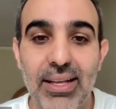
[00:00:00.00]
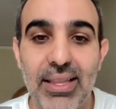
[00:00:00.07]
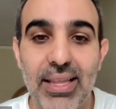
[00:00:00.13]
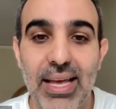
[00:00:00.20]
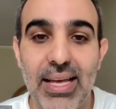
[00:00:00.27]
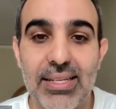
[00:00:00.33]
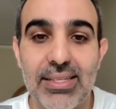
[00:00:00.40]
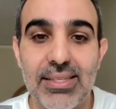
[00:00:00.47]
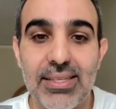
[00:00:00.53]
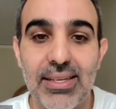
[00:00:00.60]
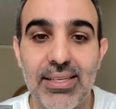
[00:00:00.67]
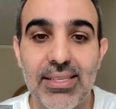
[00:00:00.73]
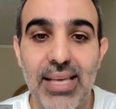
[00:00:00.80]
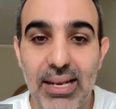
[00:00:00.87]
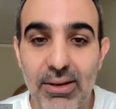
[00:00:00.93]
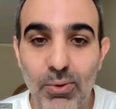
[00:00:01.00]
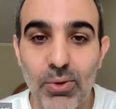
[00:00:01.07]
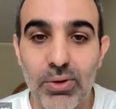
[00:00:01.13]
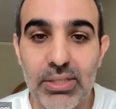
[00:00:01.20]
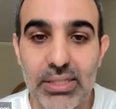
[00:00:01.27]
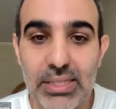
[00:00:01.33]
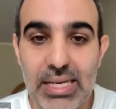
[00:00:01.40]
that is
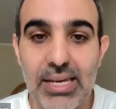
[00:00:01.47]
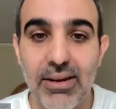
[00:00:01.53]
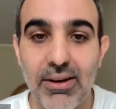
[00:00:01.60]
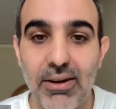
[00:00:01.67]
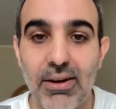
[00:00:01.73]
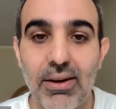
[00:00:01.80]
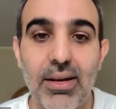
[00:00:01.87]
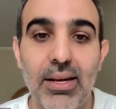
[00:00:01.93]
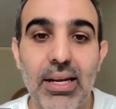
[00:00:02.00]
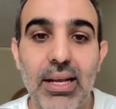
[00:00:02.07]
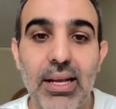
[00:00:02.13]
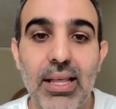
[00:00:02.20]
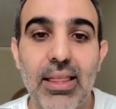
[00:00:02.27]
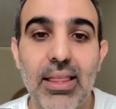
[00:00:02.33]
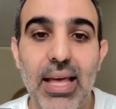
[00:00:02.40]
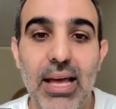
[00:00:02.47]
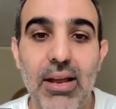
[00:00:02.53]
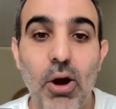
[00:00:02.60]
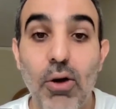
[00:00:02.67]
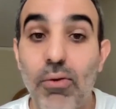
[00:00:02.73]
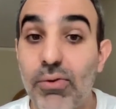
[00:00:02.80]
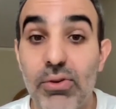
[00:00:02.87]
headquartered here that
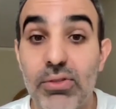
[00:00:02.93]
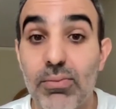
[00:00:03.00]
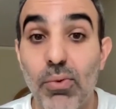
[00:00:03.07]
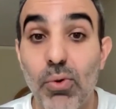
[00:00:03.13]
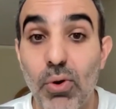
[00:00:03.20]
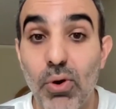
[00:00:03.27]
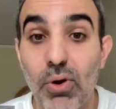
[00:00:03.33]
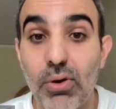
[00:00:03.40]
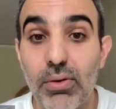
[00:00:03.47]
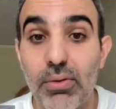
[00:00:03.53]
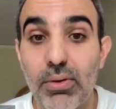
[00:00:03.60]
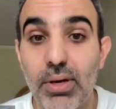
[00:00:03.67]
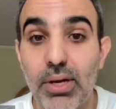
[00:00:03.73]
offers more